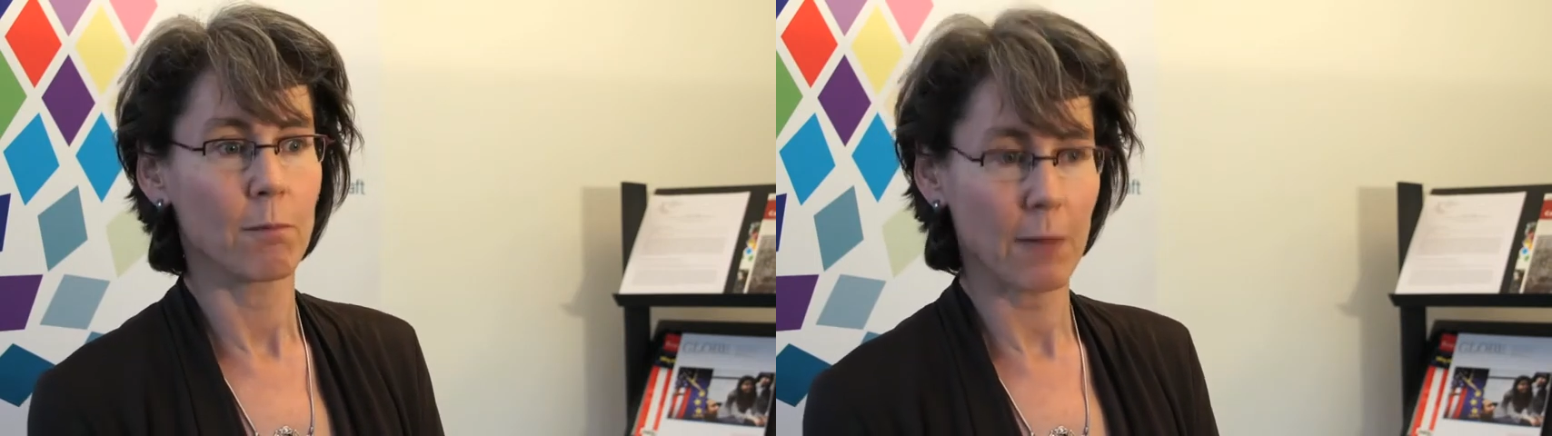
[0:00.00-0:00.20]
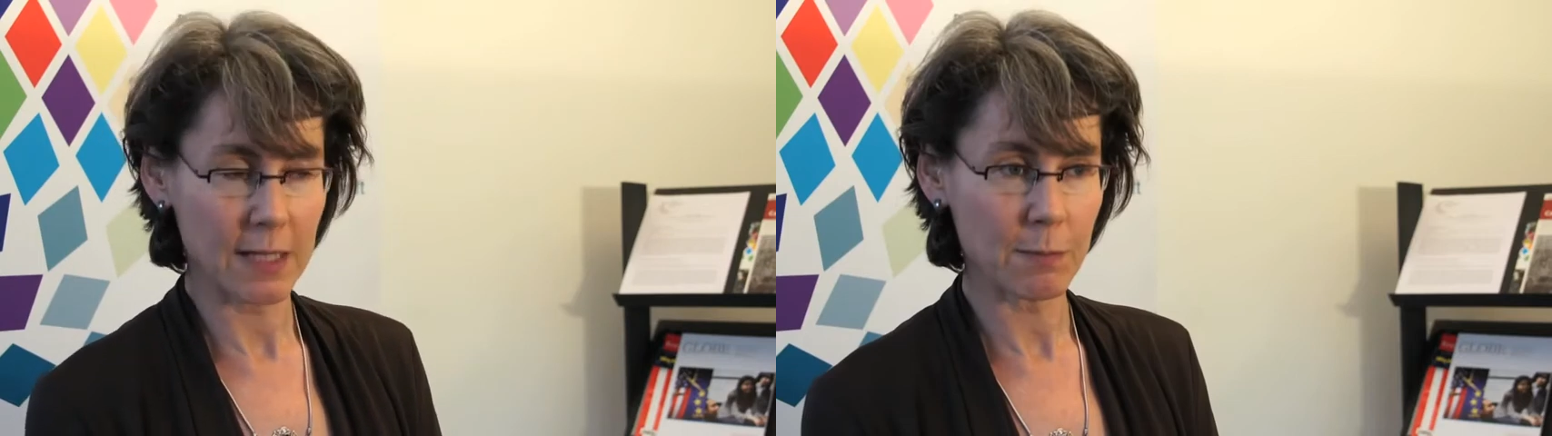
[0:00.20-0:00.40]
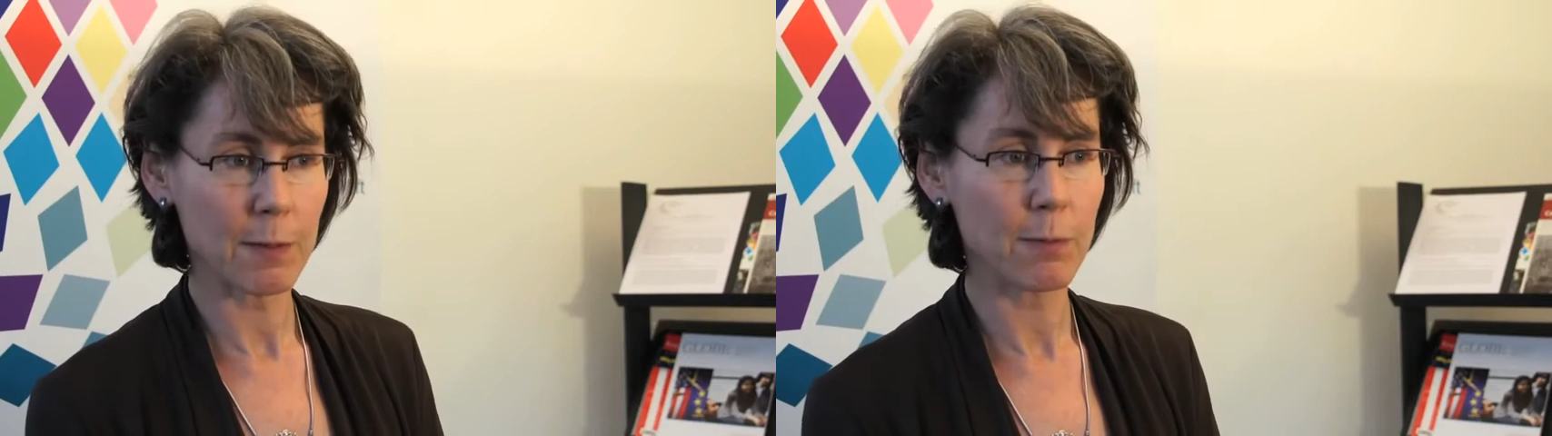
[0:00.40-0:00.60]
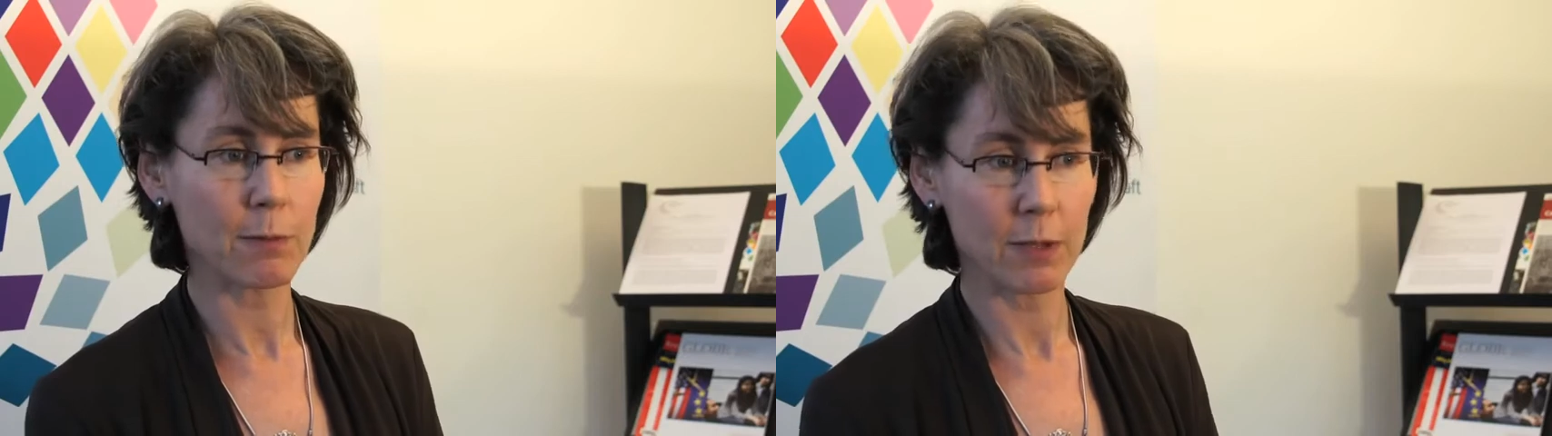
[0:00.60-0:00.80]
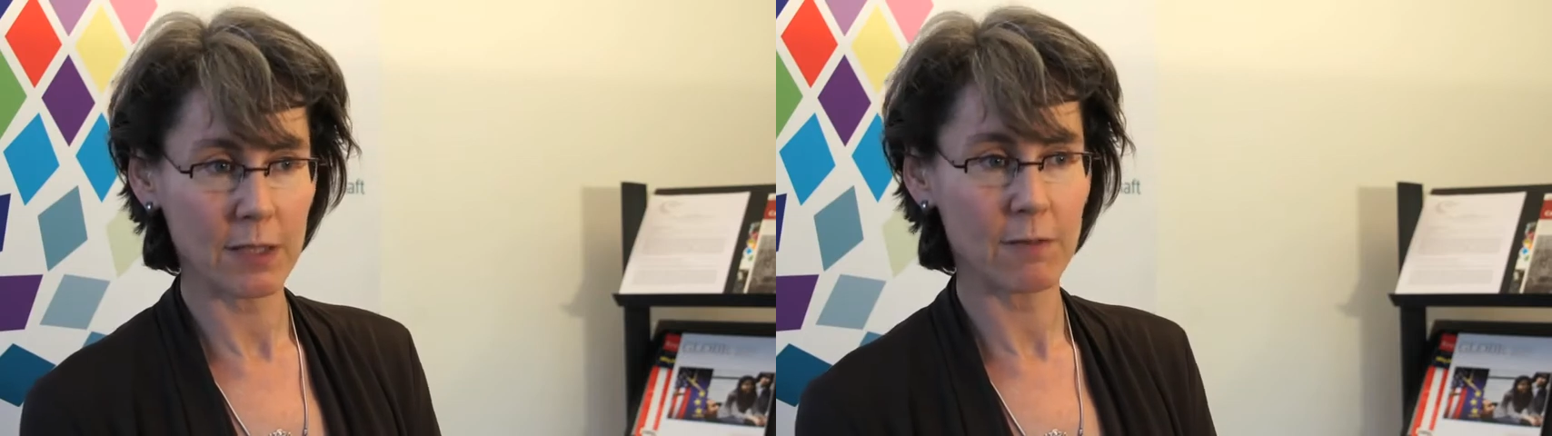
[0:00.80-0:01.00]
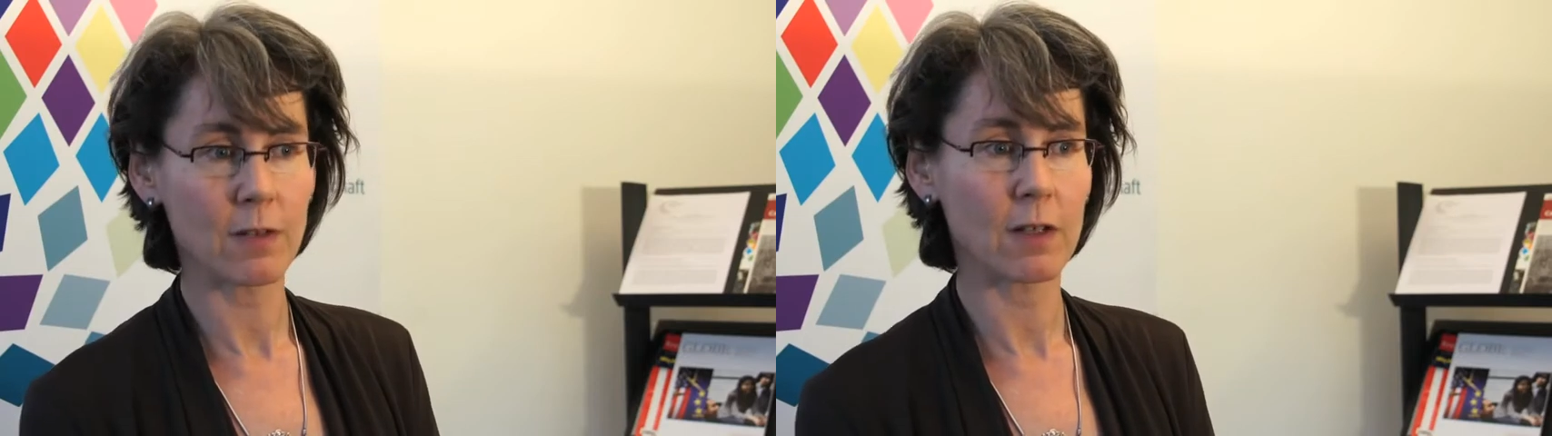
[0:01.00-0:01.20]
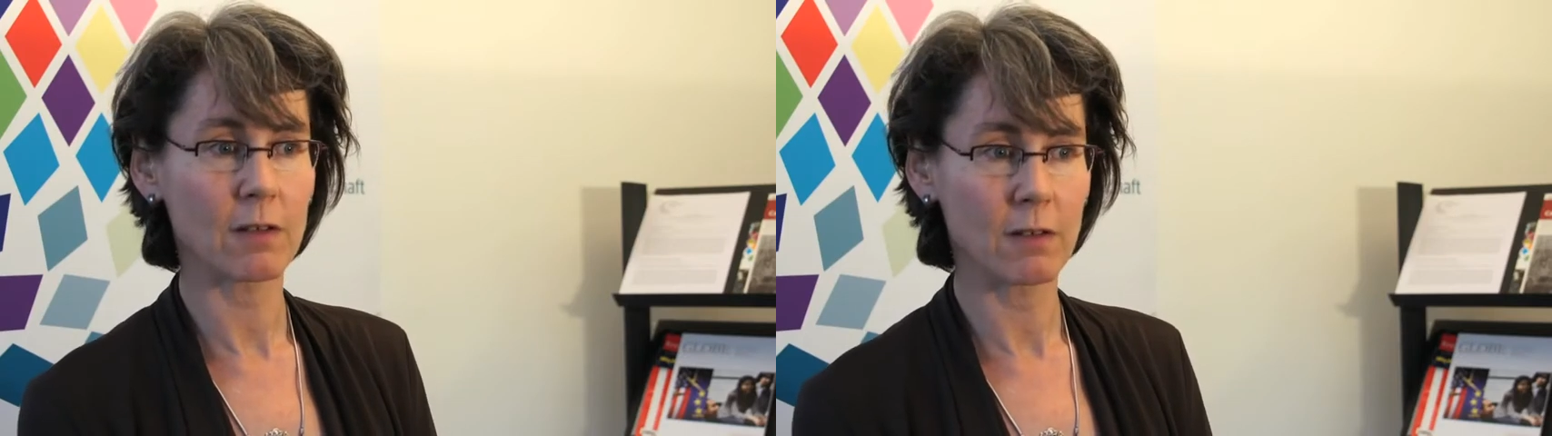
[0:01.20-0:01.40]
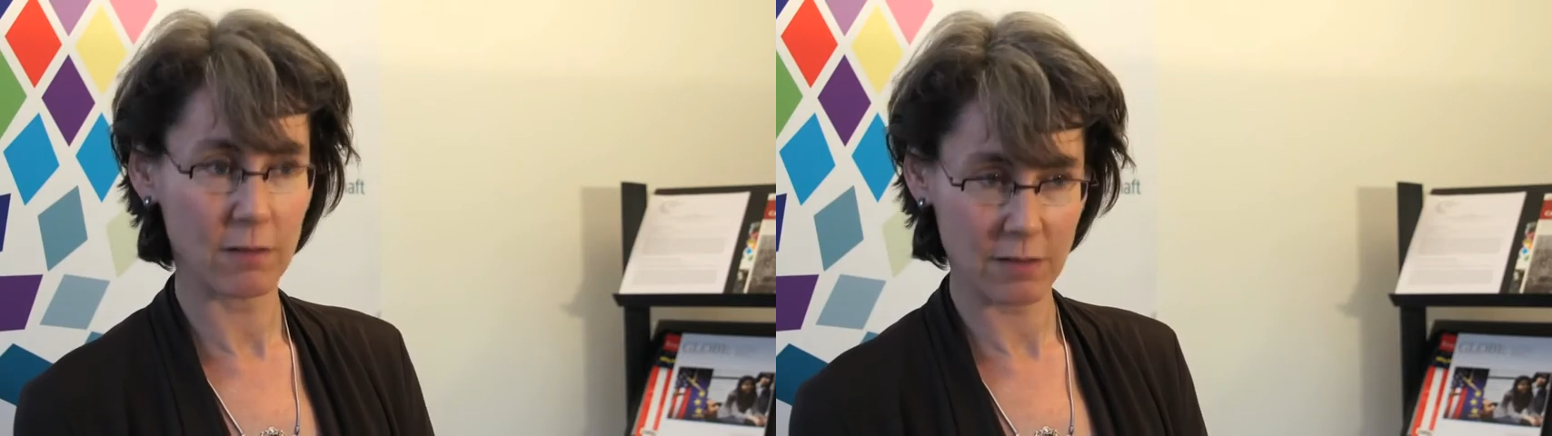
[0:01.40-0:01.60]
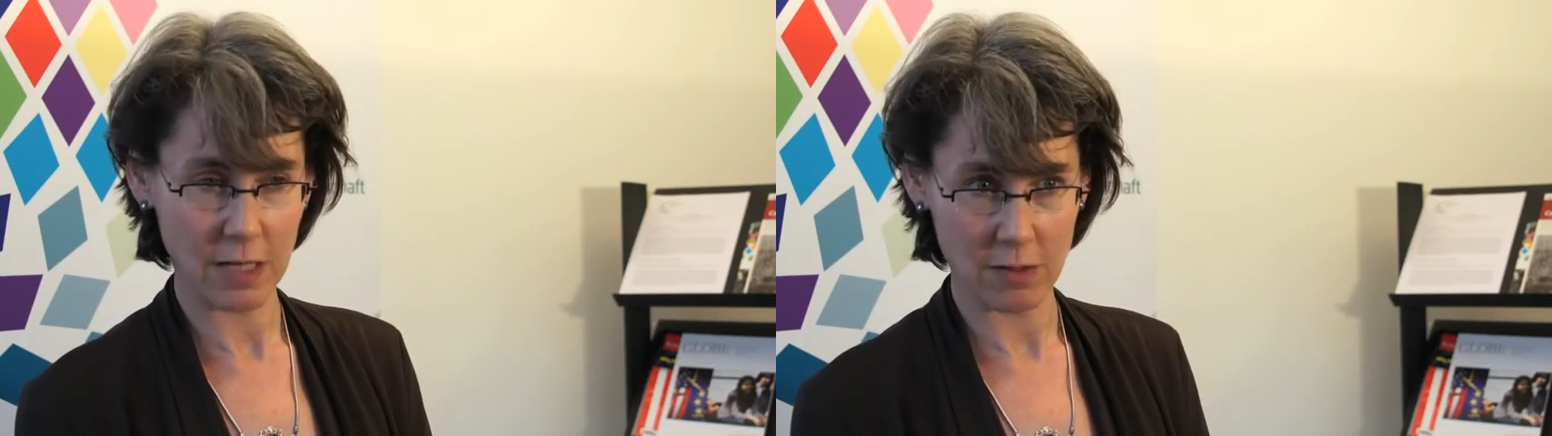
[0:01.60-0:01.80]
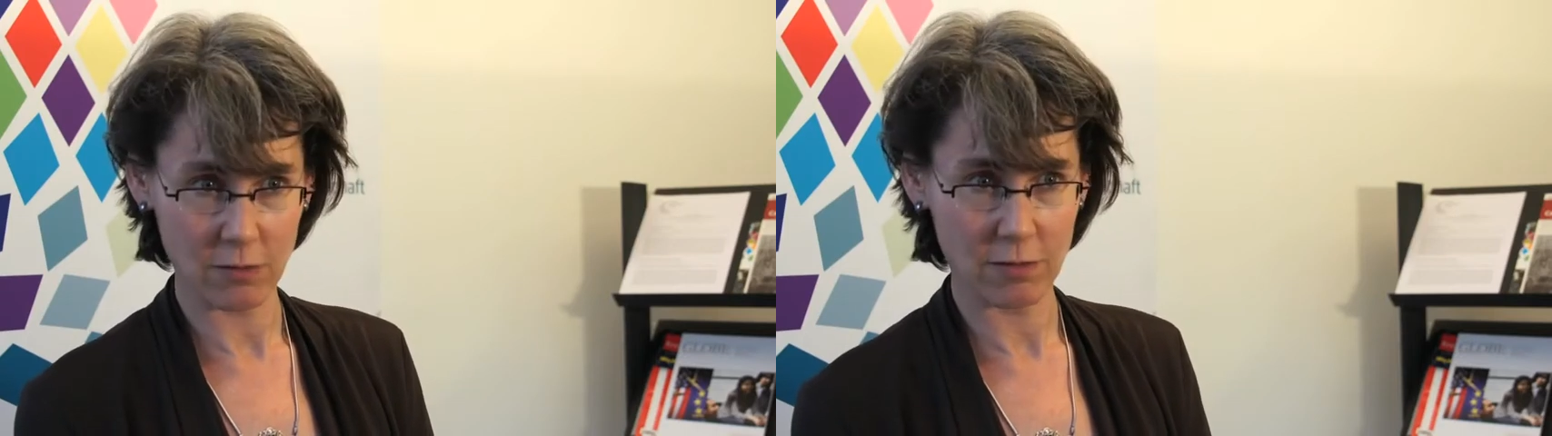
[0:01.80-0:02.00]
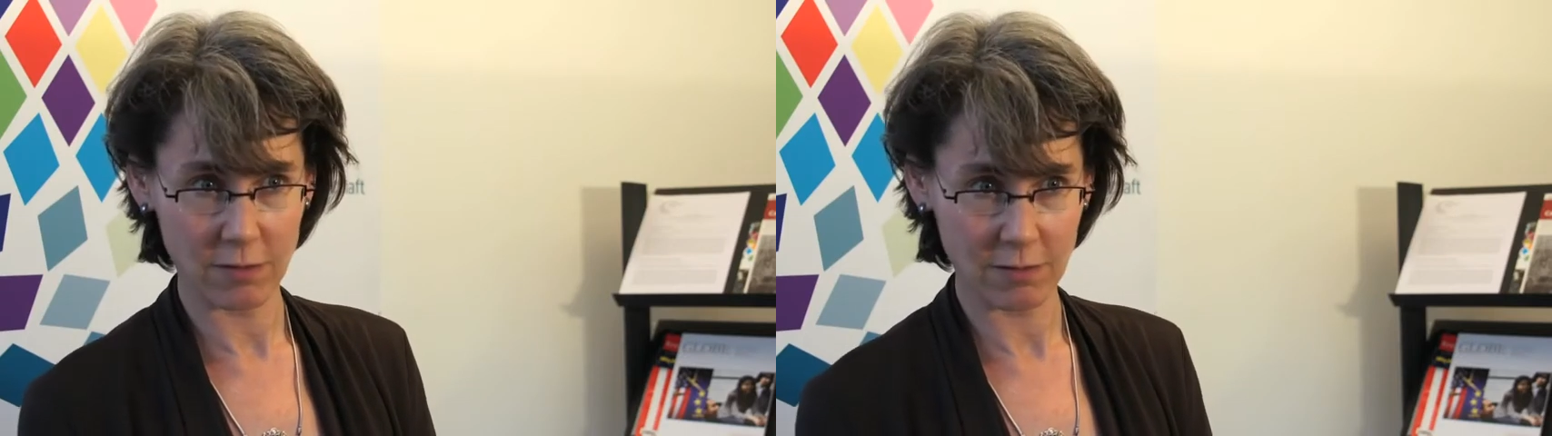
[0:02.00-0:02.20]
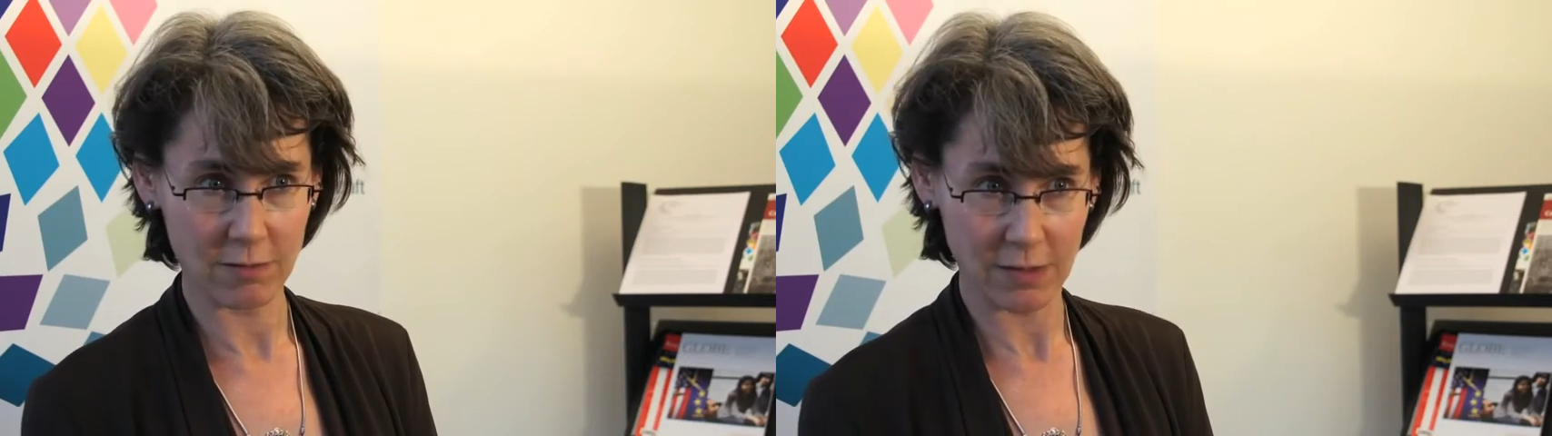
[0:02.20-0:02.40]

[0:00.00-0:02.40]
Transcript: Many people believe that standard